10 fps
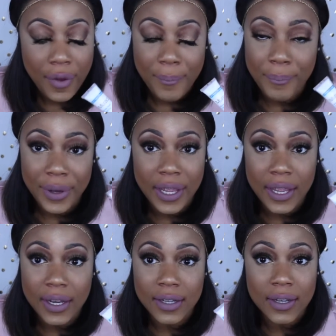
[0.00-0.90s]

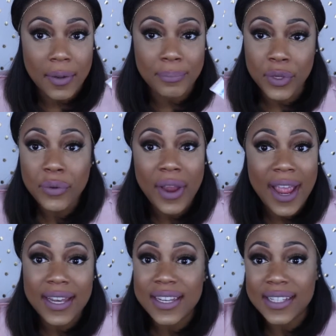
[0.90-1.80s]
But
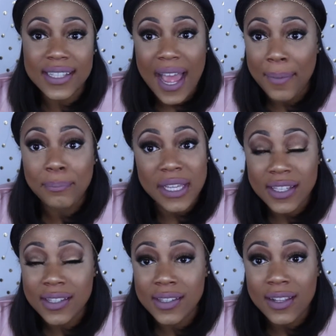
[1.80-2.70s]
Murad does not
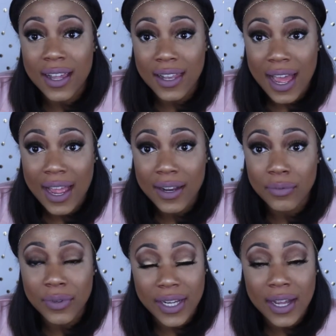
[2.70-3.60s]
miss a lot
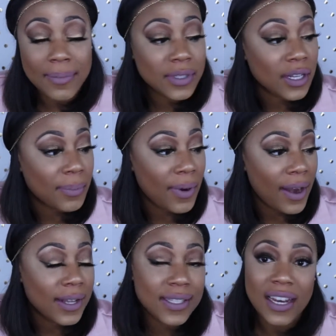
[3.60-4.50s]
when it comes to the
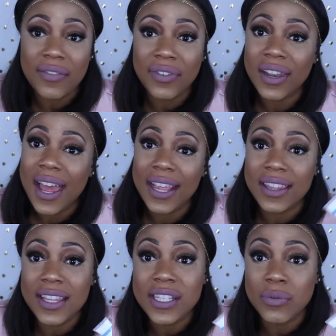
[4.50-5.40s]
products, and I feel
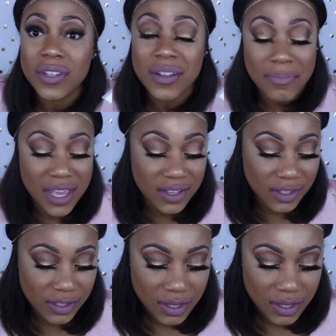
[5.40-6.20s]
like this was a miss.